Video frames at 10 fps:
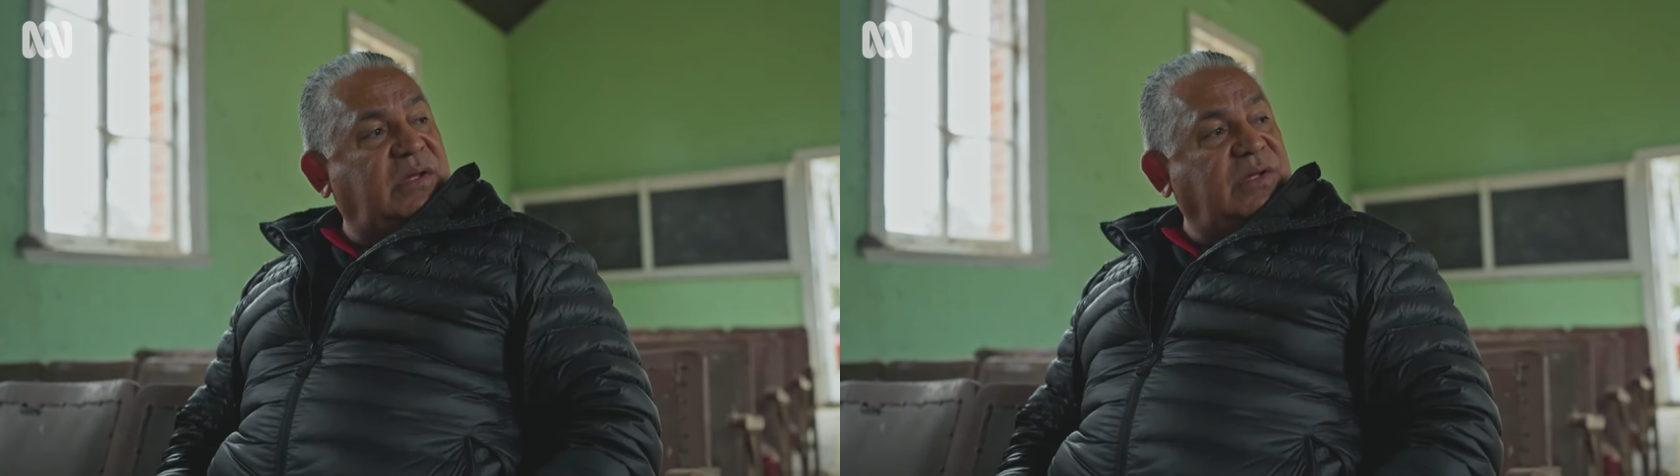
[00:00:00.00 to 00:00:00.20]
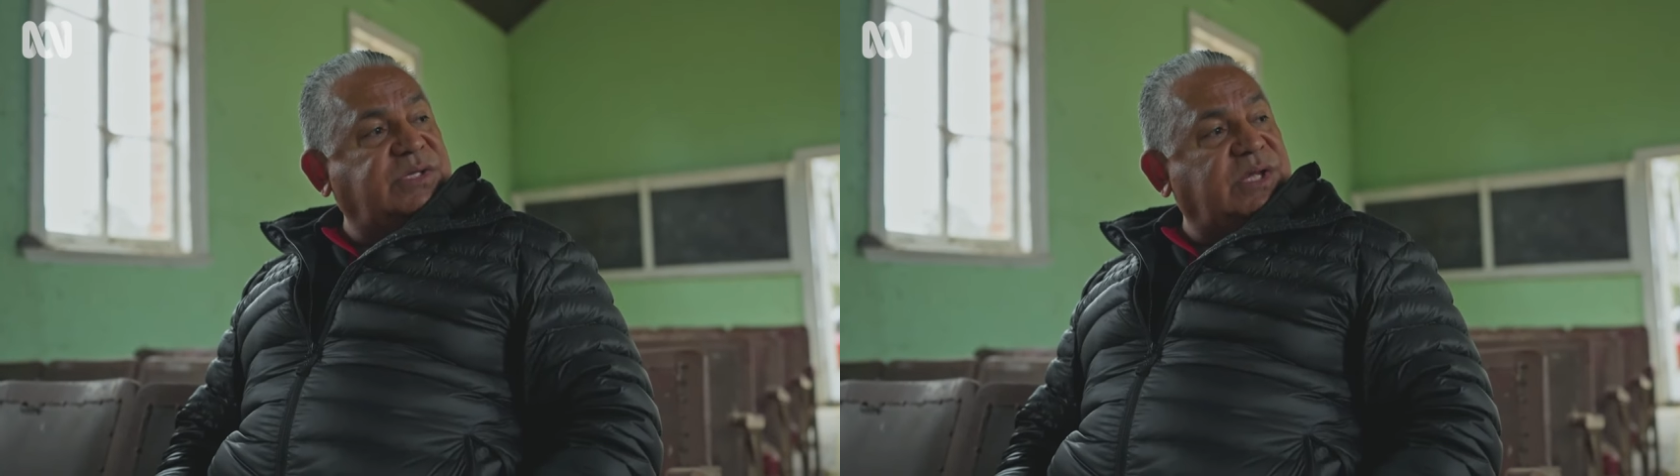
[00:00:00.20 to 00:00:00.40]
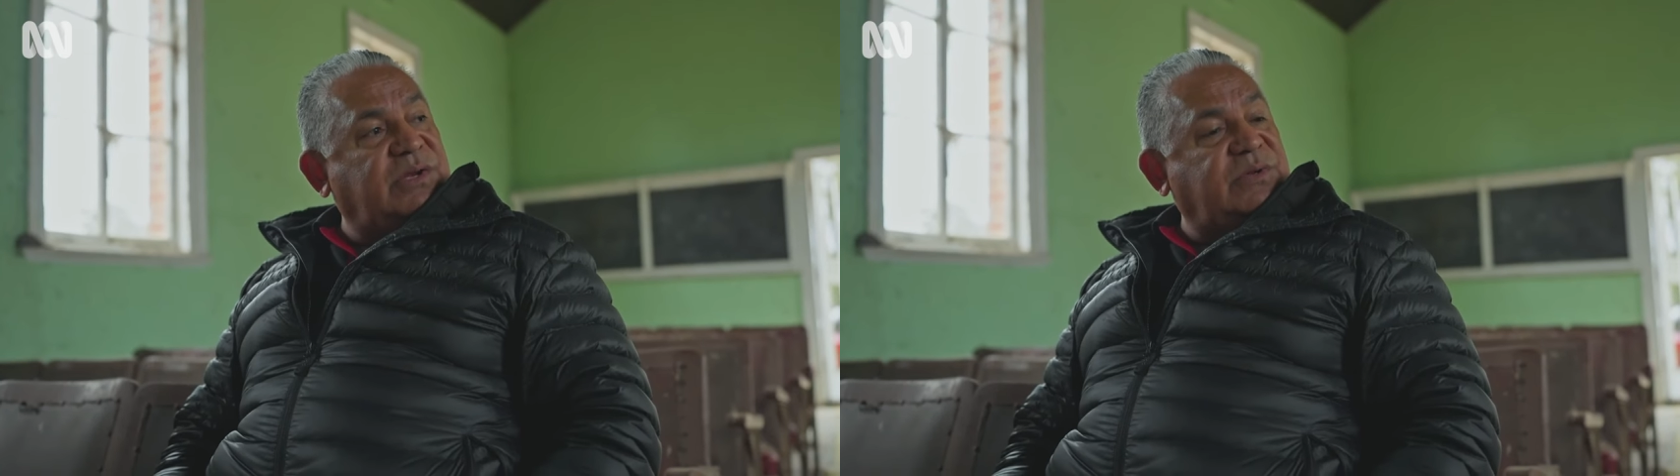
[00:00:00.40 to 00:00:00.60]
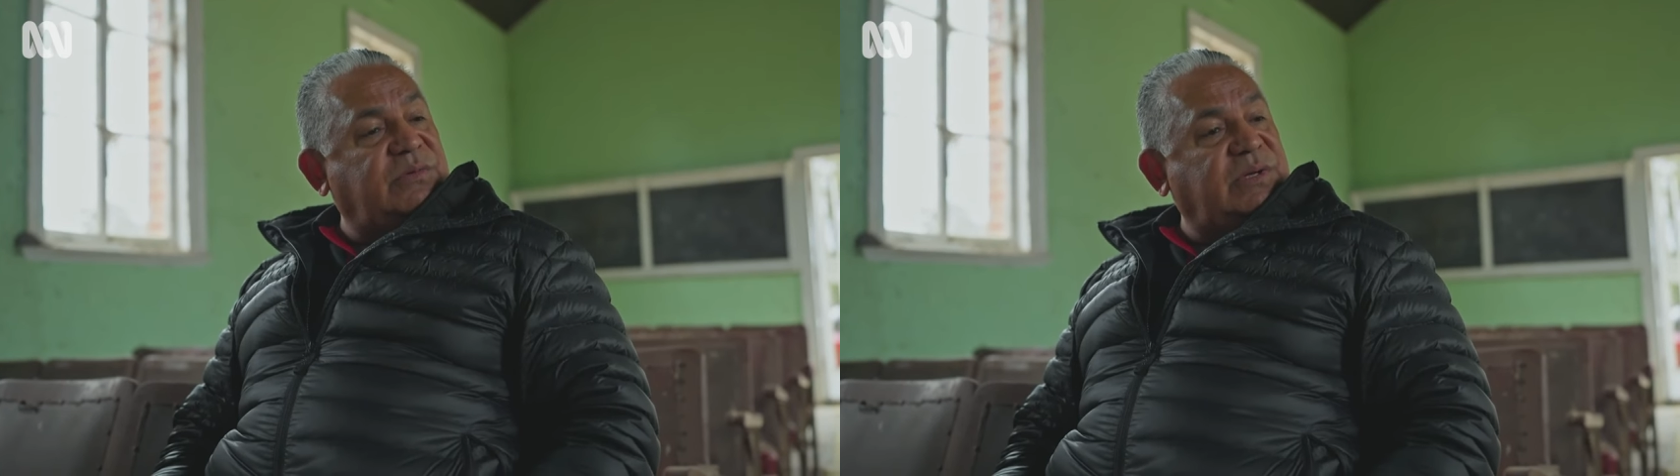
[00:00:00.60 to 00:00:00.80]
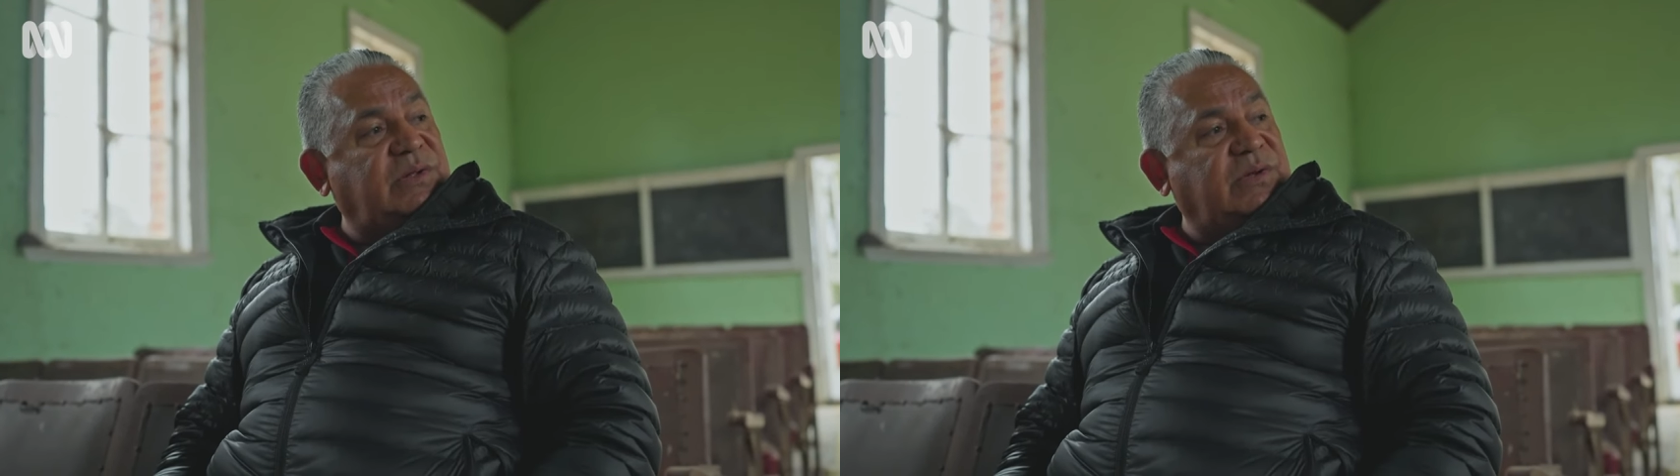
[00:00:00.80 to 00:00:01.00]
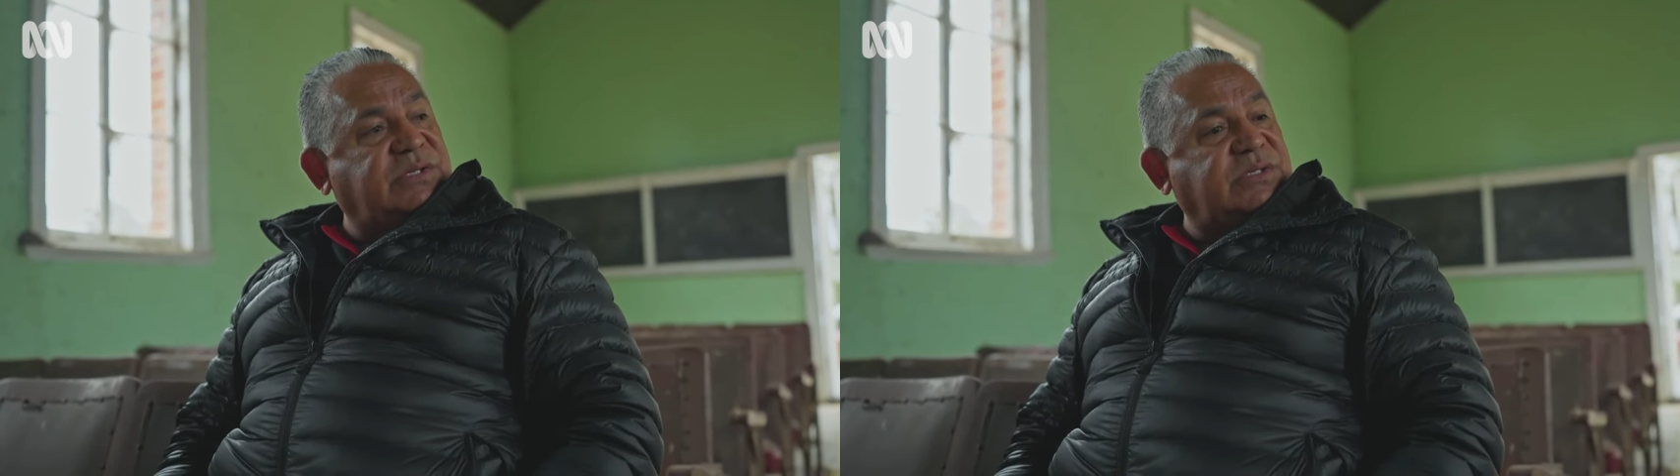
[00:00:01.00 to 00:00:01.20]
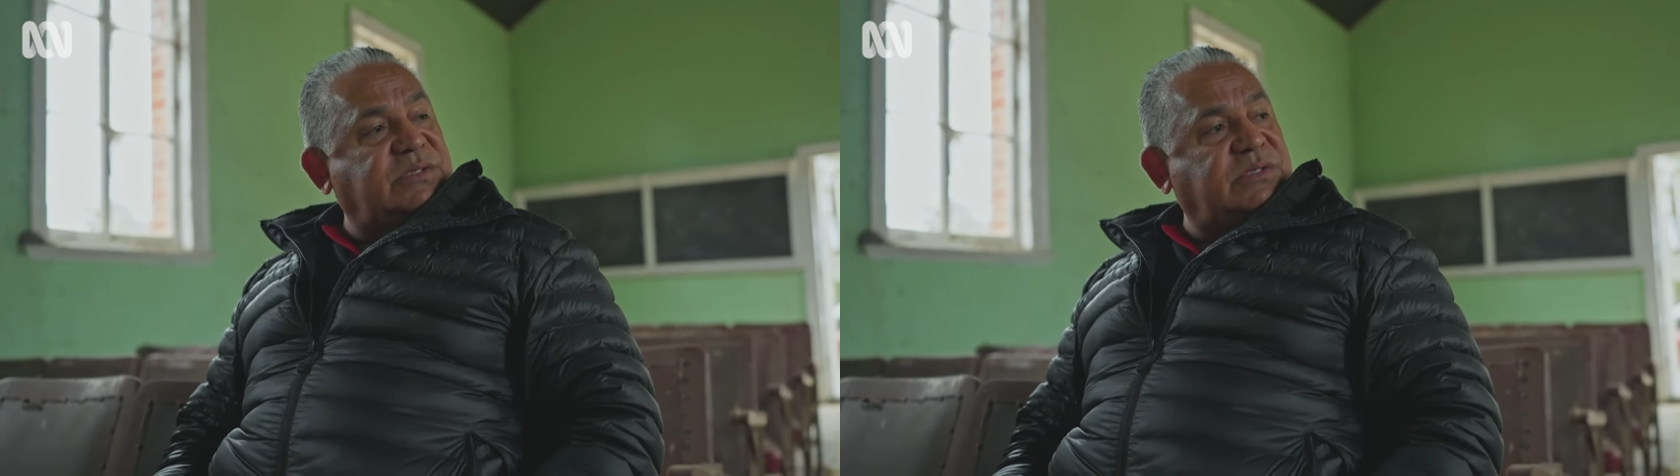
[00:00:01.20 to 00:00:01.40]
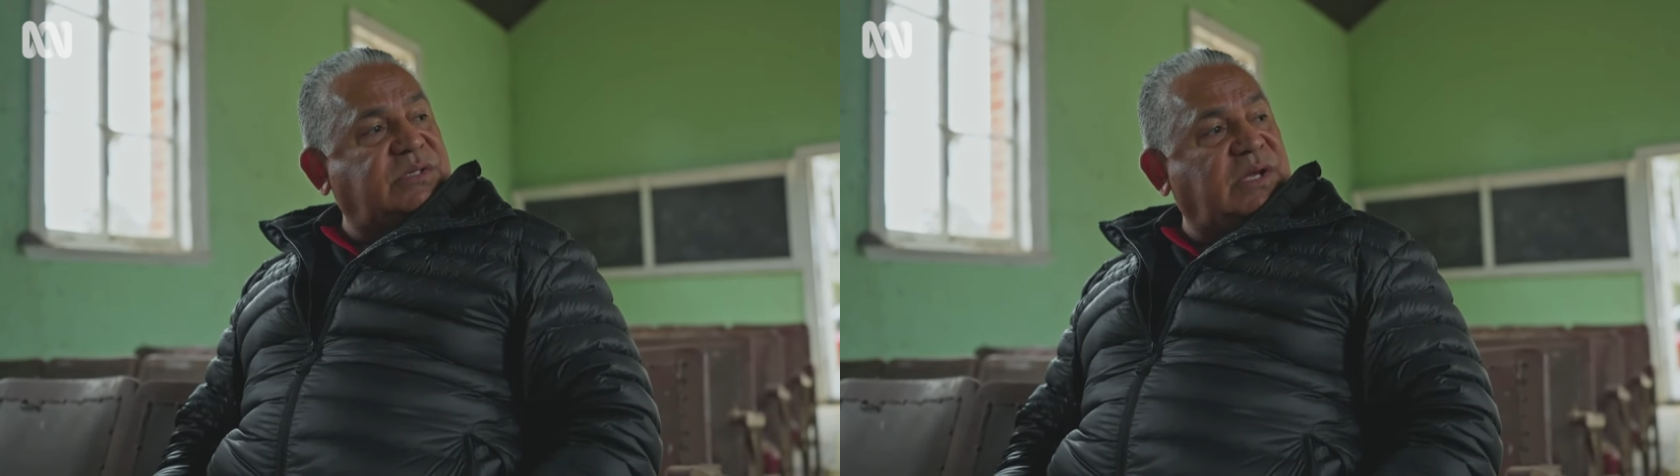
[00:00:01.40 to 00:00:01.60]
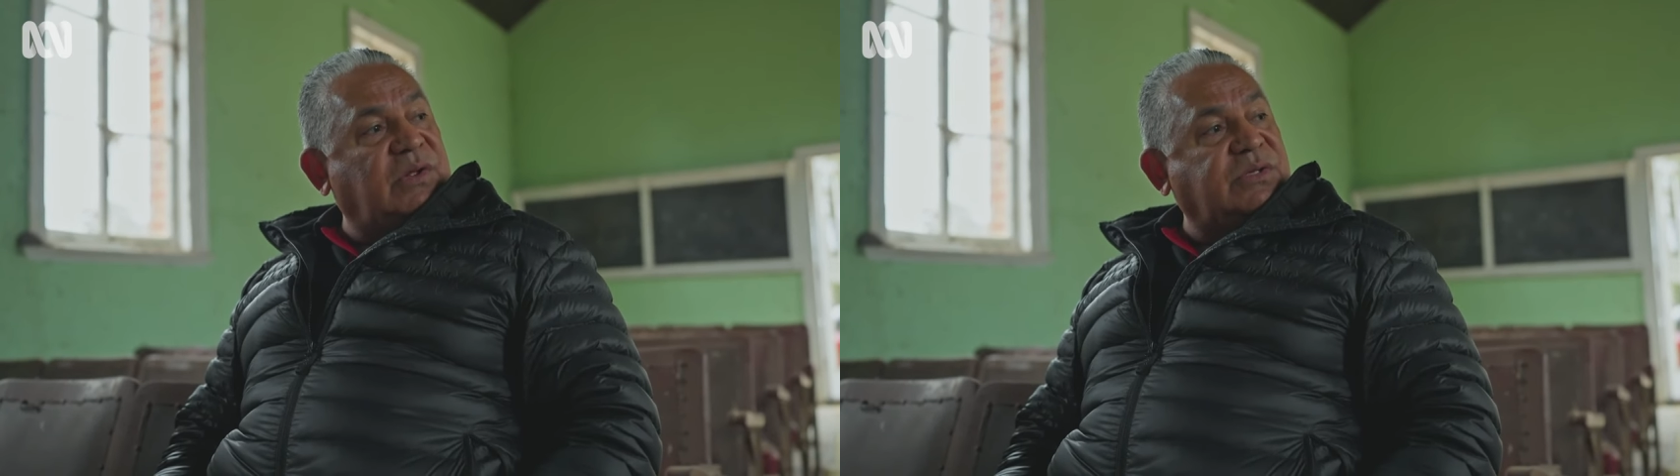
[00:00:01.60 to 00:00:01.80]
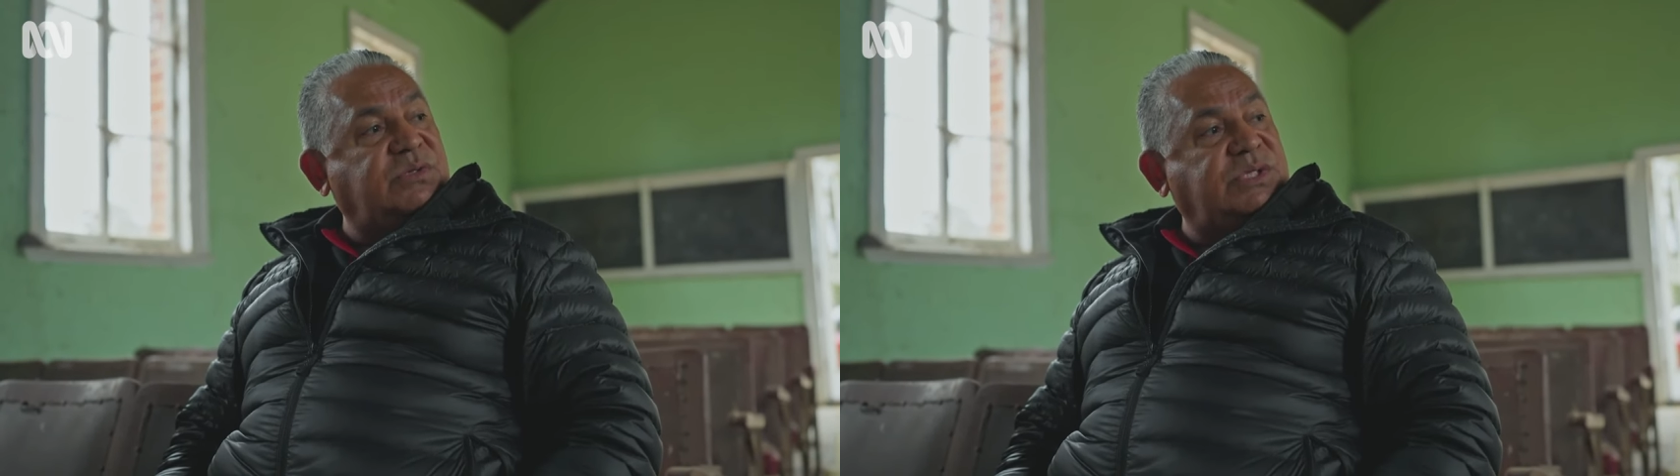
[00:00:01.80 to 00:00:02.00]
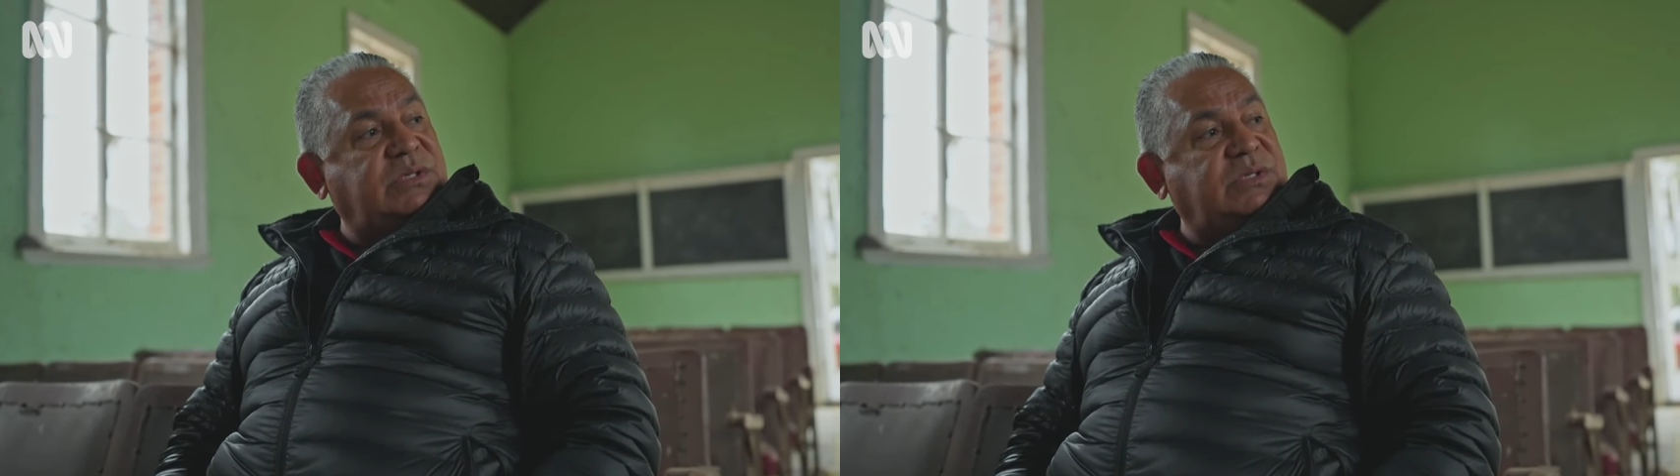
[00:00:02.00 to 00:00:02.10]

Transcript: I started to realise, and I